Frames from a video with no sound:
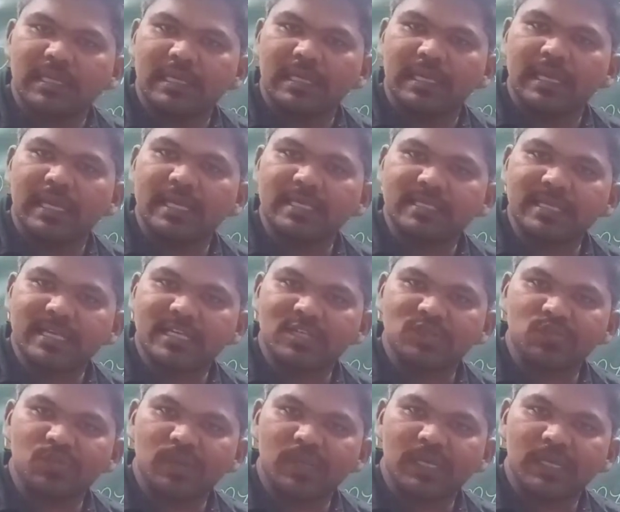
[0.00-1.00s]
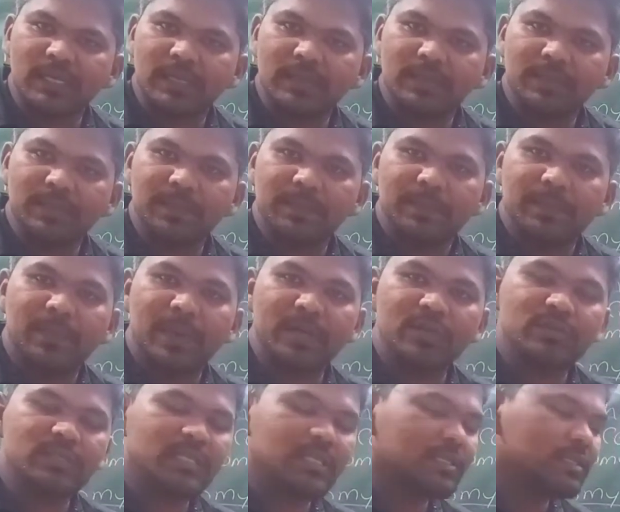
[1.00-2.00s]
asexually by
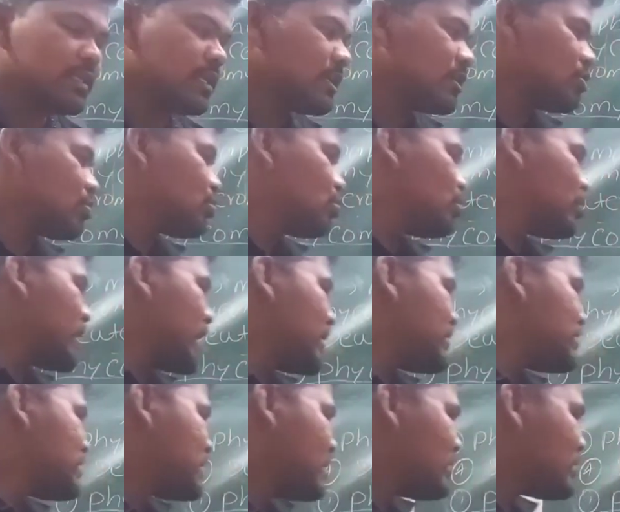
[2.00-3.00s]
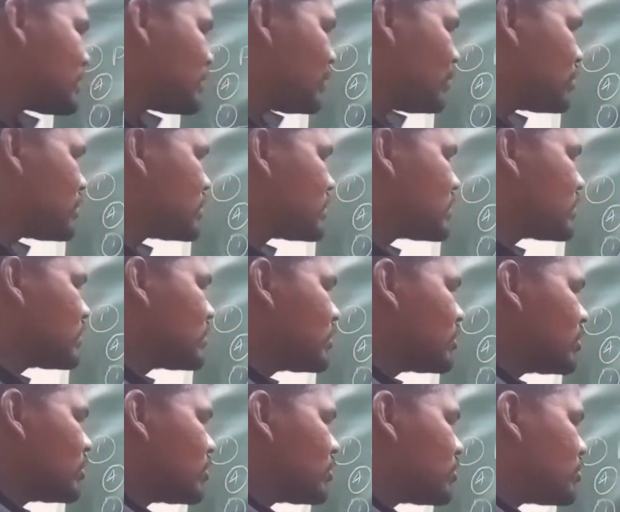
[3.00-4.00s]
using the 2 types of spores.
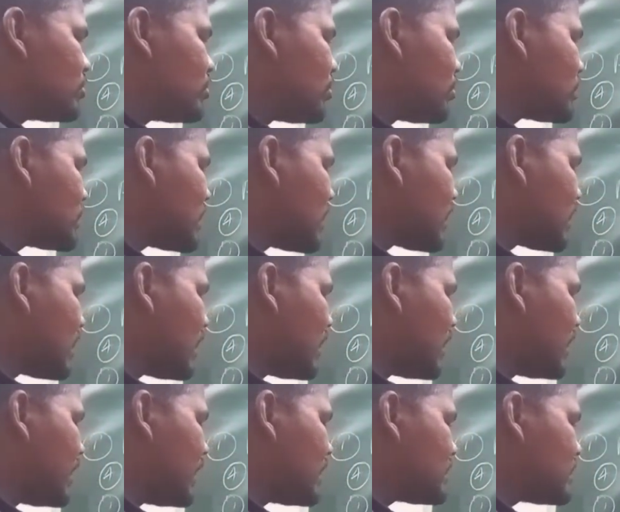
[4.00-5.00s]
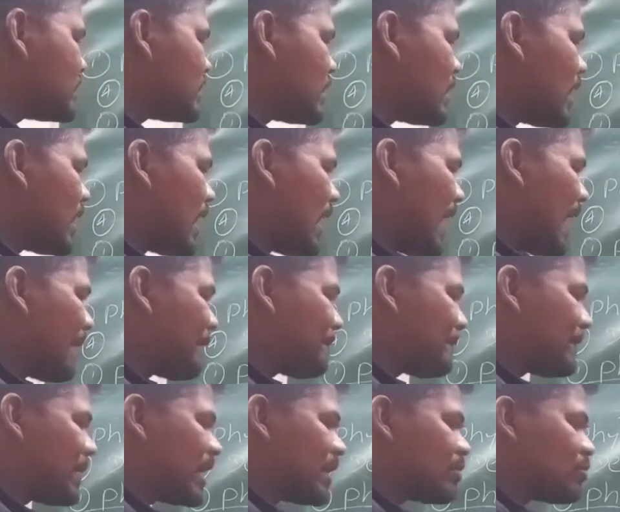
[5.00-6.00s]
Those are called as
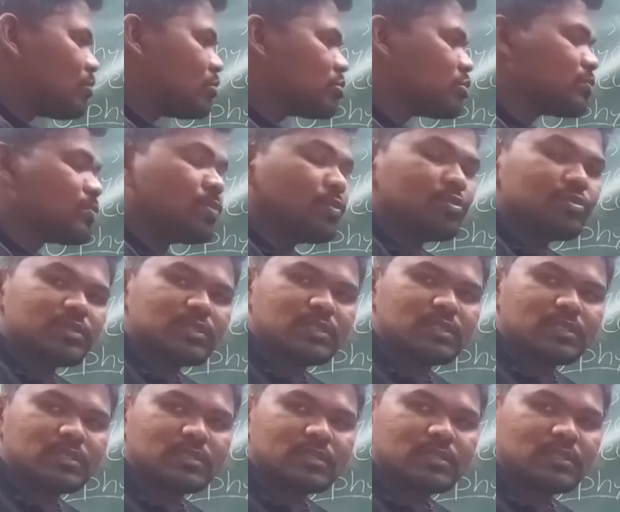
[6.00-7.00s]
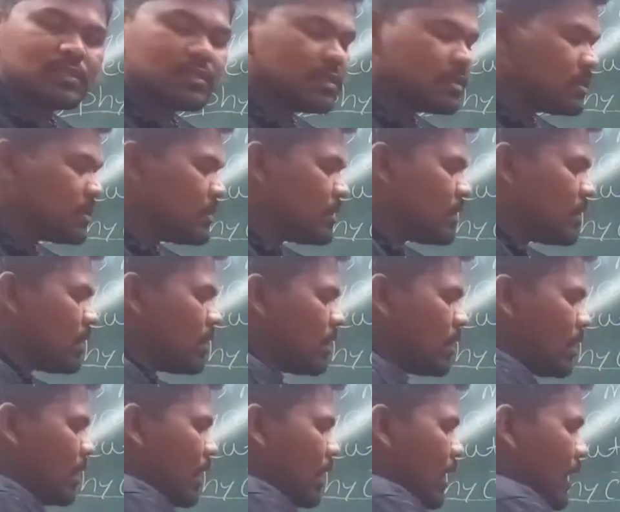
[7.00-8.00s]
aplanospores
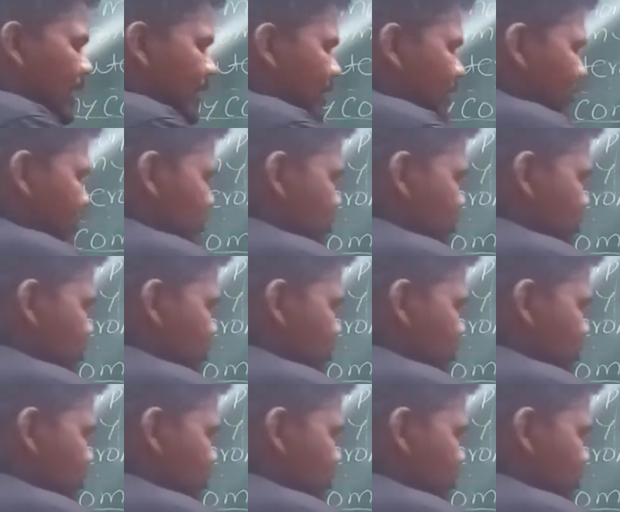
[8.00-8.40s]
or